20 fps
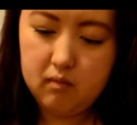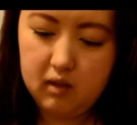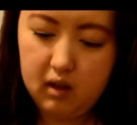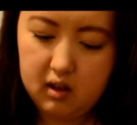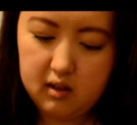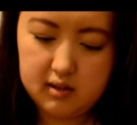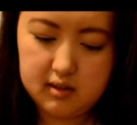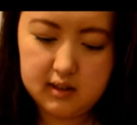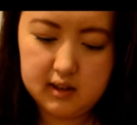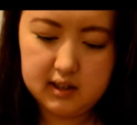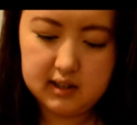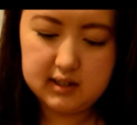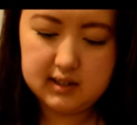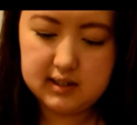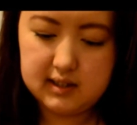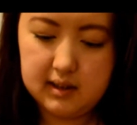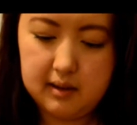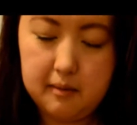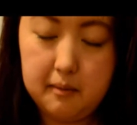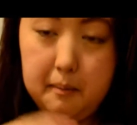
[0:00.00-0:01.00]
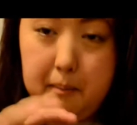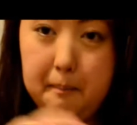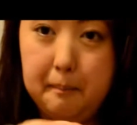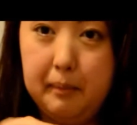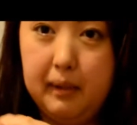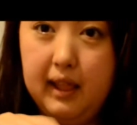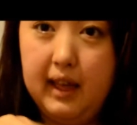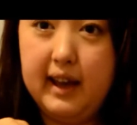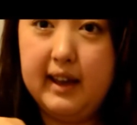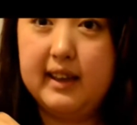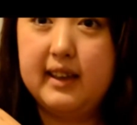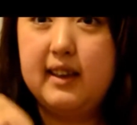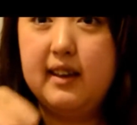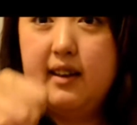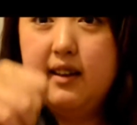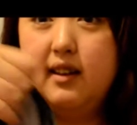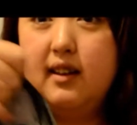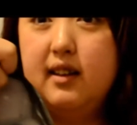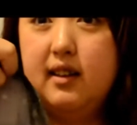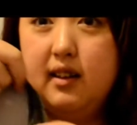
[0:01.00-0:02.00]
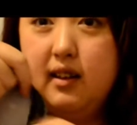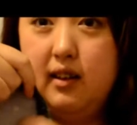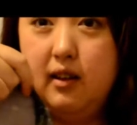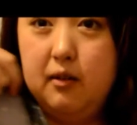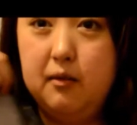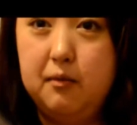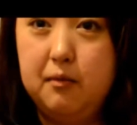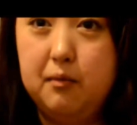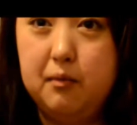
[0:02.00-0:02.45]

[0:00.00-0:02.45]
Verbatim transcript: these black and